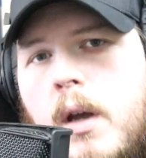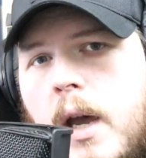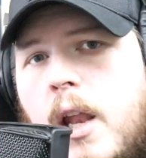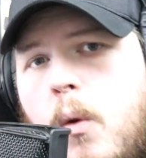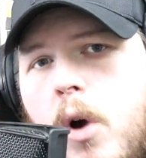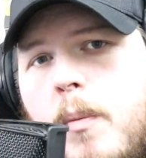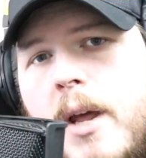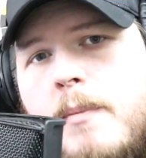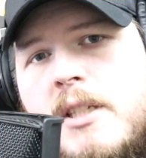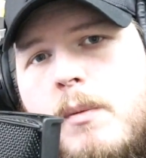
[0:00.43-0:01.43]
Hello world, my
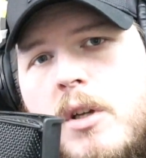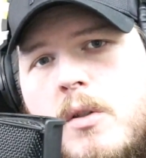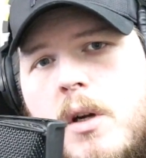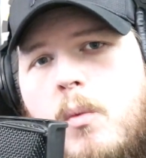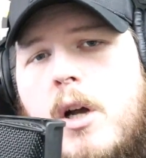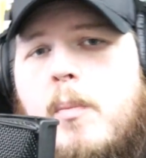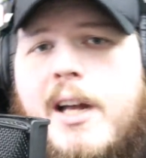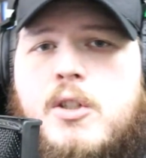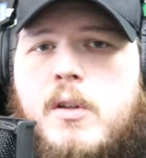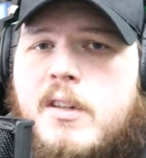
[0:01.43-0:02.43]
name is Tim Ruswick and welcome
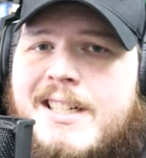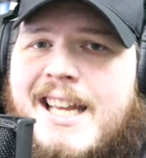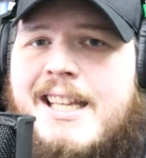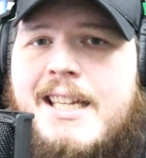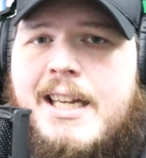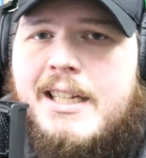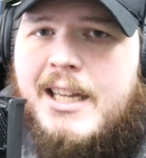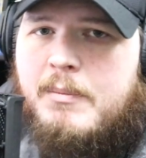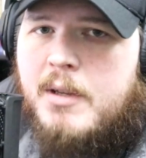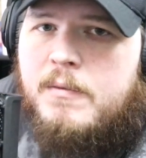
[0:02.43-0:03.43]
back to another daily
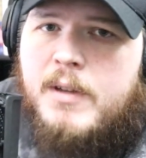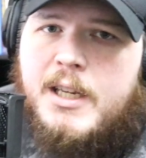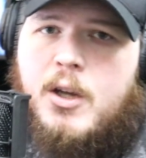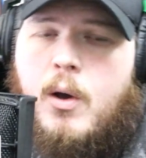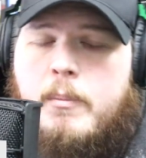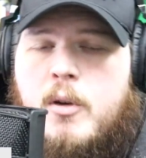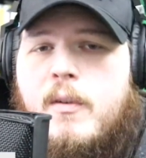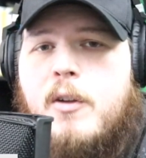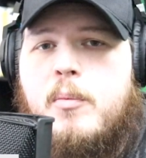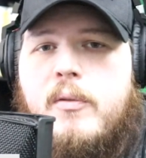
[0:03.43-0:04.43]
game dev video. I'm the
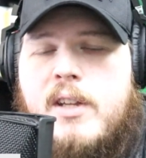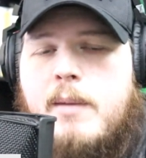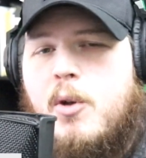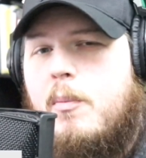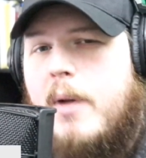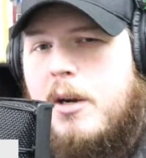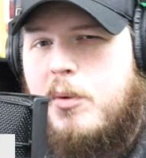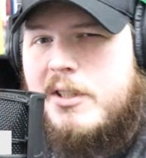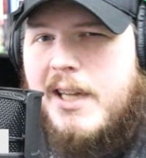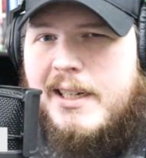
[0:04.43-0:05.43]
developer of a game called Battle
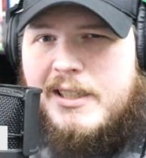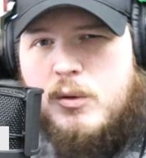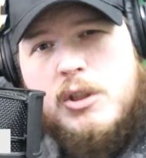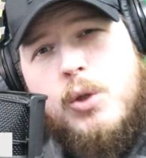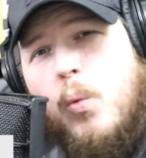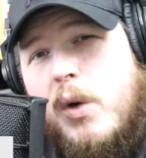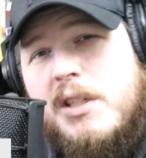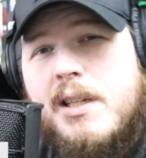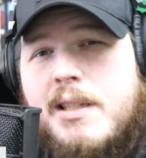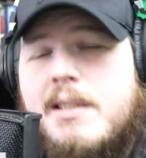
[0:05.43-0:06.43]
Barn Tactics, which you can
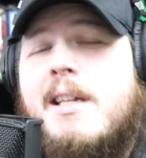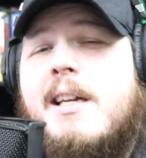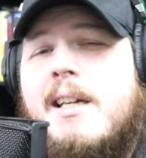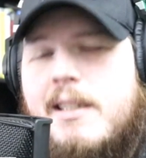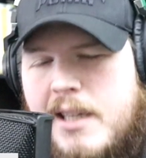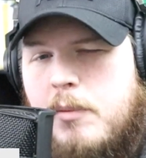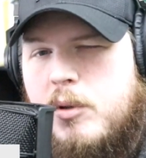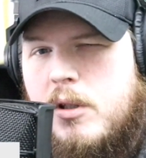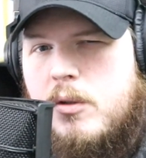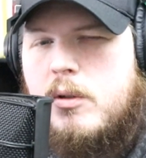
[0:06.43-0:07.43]
wishlist down
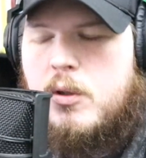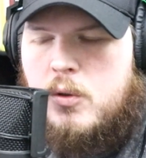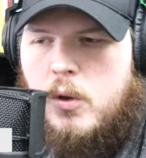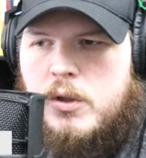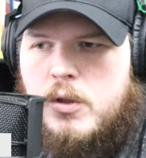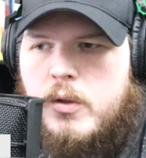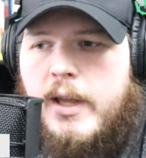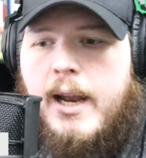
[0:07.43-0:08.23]
below. You totally should do that.